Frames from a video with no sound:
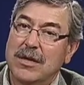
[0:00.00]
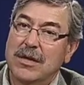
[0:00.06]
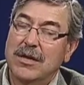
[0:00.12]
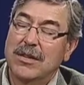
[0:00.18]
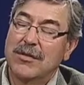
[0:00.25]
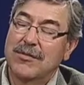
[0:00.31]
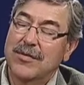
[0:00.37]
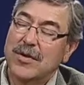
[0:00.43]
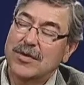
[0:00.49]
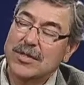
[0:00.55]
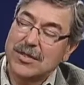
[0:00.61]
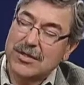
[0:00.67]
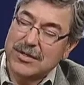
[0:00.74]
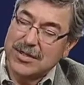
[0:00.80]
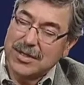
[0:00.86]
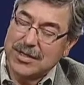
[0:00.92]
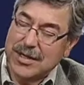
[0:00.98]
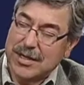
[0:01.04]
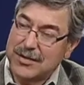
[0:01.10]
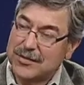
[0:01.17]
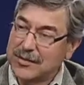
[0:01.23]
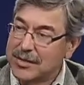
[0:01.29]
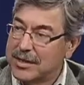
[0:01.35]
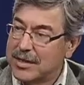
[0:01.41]
The folks that are
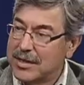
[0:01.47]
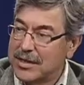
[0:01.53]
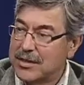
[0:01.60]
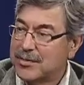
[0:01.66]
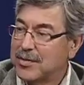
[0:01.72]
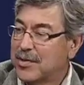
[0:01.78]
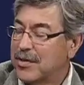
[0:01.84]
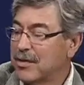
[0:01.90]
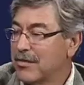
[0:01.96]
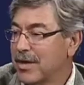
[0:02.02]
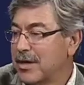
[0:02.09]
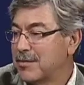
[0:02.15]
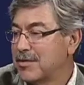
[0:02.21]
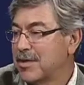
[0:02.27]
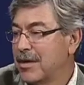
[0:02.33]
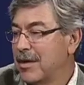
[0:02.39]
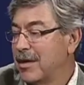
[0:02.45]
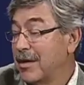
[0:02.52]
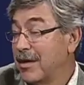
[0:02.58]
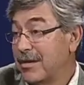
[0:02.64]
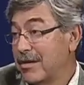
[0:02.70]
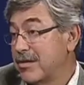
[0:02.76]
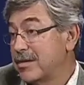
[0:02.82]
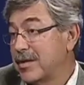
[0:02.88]
successful in these programs
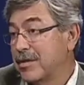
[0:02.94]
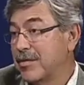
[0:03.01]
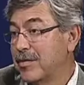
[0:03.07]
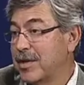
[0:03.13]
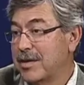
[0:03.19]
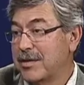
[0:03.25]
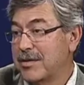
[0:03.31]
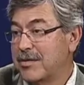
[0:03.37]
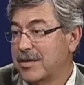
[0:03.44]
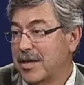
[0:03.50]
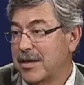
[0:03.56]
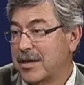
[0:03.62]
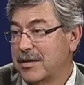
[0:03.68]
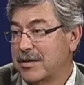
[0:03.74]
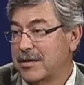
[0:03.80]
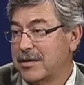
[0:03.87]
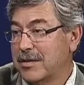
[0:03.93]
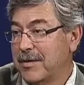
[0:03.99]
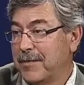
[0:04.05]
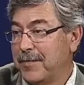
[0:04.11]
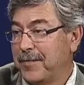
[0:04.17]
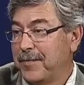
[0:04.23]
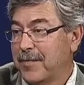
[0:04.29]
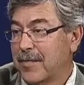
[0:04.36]
are those that want to do science,
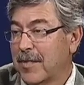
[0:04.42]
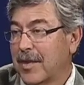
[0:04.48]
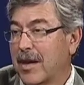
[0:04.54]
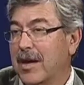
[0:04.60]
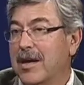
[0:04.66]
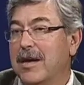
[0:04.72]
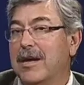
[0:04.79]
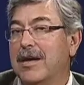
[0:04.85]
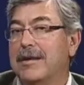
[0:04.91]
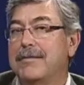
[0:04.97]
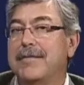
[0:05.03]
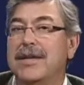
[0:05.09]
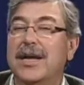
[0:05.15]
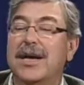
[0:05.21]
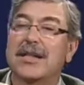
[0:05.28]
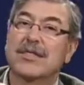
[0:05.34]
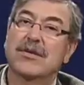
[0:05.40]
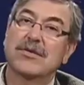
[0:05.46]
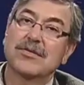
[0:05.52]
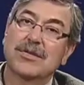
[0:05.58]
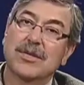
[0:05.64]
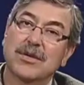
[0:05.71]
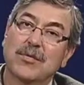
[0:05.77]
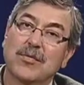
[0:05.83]
not
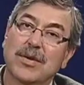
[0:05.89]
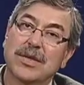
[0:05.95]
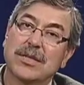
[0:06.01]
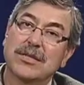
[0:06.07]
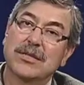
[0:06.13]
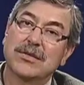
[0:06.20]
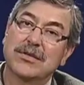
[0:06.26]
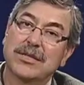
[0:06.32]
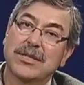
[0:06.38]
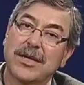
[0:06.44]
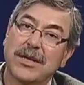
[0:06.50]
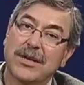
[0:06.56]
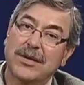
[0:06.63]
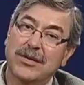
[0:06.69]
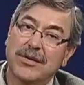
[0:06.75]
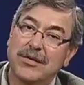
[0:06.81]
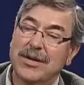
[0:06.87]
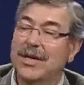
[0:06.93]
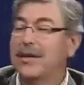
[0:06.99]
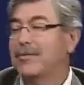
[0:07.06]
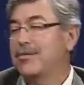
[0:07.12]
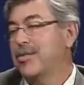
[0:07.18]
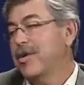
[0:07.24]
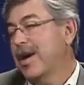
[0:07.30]
those that want to tinker
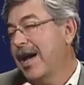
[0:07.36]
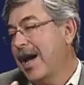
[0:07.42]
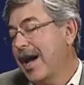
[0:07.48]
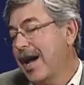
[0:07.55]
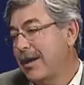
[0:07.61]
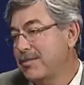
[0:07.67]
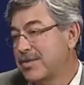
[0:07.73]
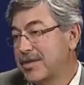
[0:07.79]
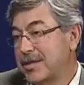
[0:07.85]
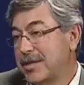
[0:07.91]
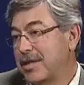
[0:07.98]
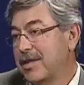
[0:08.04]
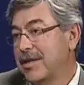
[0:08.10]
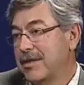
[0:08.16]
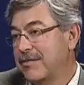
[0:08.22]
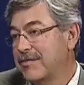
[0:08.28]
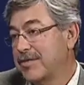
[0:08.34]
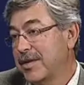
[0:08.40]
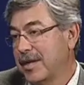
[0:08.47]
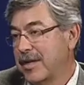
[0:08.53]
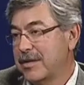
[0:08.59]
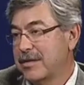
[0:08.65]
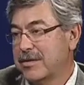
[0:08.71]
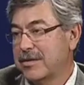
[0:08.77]
and perhaps see if
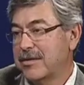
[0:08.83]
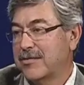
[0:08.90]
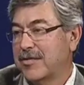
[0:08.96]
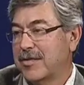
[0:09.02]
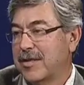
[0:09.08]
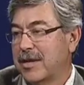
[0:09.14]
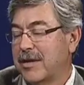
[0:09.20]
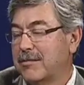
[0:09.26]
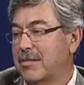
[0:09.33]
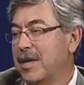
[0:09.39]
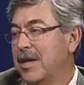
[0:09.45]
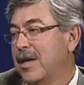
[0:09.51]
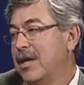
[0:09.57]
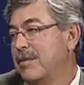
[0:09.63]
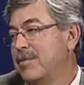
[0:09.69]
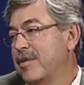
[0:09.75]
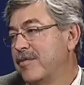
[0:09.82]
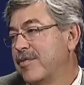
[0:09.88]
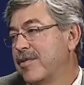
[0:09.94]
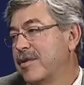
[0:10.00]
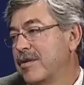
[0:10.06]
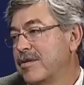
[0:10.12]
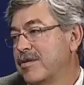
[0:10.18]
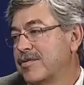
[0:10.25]
science is for them, but for
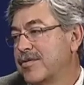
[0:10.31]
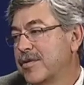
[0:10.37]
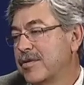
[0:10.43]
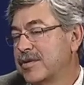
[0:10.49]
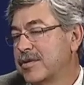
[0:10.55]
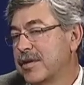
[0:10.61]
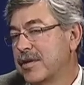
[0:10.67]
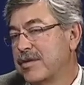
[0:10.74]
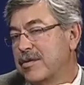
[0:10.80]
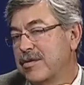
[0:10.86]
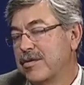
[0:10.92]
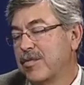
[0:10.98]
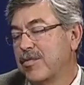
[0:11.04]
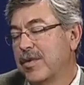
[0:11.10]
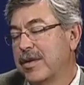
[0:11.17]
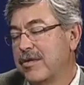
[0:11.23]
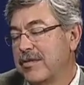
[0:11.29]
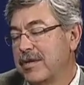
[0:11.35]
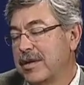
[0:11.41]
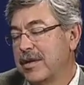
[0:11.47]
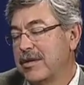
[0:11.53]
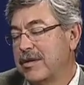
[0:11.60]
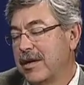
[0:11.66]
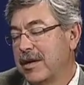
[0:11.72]
those folks that through one
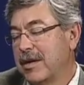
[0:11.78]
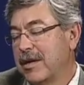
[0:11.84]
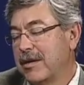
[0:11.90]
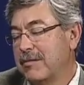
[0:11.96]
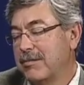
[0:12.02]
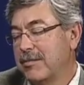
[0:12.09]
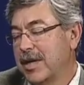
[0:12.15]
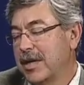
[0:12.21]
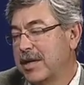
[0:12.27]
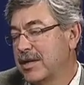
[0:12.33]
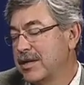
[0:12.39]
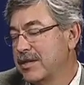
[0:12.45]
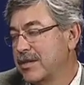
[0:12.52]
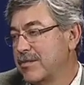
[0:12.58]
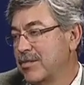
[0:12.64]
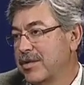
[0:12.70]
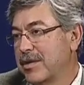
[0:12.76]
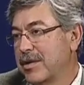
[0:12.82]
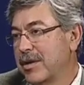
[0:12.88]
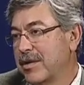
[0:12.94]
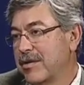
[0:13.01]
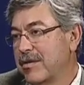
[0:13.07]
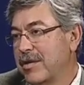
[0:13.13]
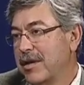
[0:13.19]
mechanism or
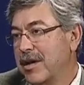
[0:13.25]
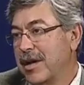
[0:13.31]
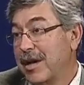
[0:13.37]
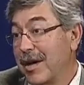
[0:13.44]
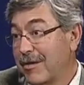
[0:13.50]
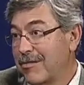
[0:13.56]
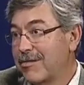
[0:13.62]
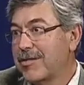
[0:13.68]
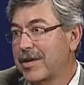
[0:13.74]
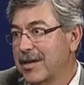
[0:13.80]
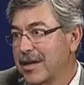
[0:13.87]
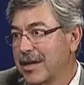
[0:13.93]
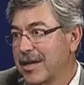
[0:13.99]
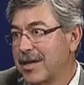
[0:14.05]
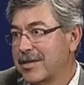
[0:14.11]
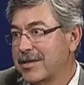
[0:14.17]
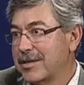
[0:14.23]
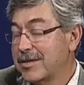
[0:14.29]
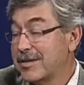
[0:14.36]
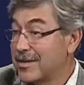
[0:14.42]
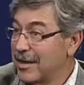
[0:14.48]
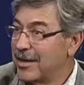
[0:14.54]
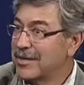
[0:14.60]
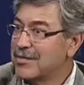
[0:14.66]
another have realized that
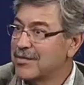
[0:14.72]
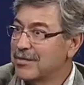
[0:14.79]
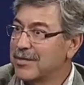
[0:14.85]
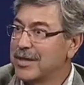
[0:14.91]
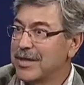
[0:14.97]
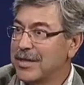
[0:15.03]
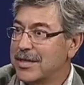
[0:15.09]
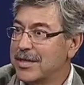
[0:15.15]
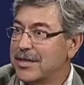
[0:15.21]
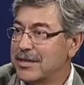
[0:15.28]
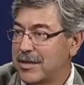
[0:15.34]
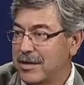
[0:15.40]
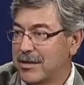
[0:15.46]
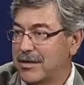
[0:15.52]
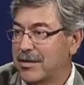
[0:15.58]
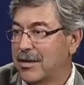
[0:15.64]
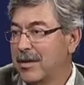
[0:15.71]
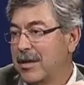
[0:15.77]
science really is their